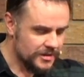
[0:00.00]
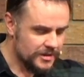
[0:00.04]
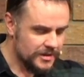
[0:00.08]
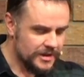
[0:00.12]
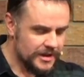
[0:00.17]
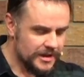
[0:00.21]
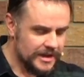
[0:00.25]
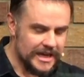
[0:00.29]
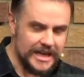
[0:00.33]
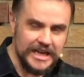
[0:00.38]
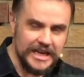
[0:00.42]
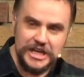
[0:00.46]

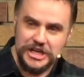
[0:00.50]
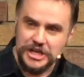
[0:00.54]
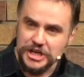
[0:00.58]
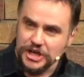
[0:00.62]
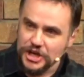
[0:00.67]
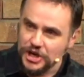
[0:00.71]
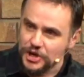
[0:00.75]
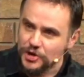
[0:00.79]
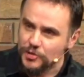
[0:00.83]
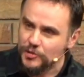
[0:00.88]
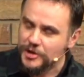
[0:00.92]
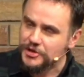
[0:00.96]
He
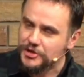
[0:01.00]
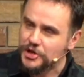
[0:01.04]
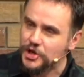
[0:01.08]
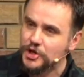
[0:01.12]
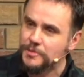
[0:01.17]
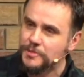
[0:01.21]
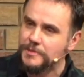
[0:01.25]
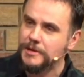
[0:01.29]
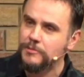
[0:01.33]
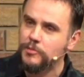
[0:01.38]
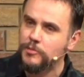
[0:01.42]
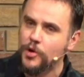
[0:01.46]
knew with whom
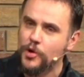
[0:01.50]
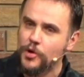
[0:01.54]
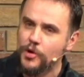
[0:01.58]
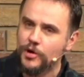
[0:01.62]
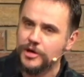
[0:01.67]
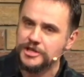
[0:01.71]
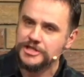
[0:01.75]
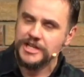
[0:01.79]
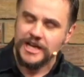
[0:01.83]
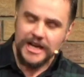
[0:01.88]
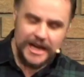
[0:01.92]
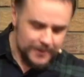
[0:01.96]
he walked.
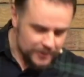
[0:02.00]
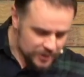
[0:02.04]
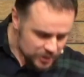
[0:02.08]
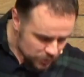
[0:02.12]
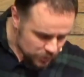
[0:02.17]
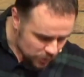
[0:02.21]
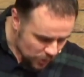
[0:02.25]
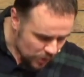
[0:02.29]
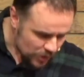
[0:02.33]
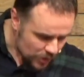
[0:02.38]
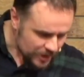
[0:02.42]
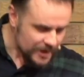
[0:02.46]
He was
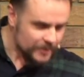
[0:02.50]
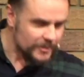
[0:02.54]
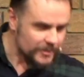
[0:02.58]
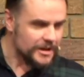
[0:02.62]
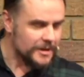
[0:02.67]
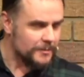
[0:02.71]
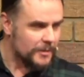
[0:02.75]
walking with him,